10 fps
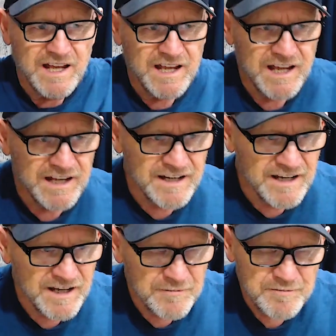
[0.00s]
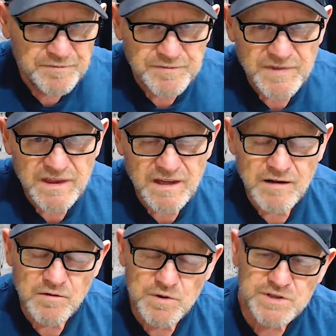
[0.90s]
And
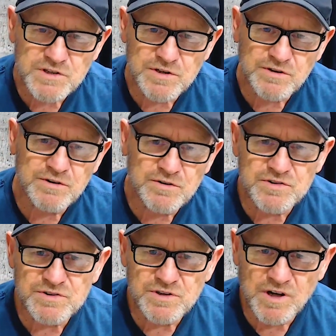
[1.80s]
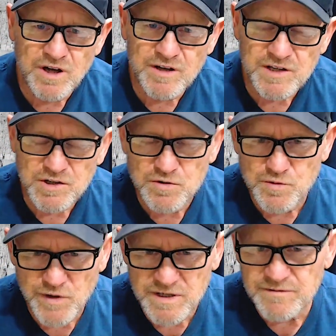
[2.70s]
when you turn those on,
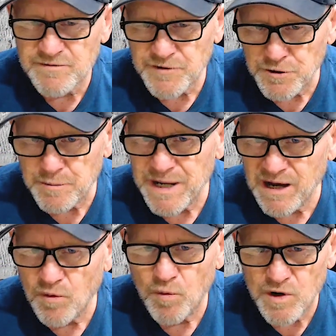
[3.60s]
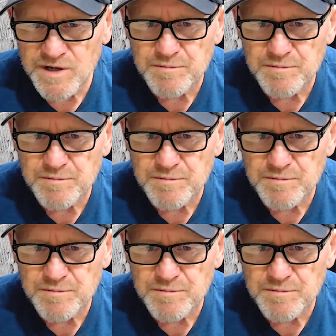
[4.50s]
you run them for about 1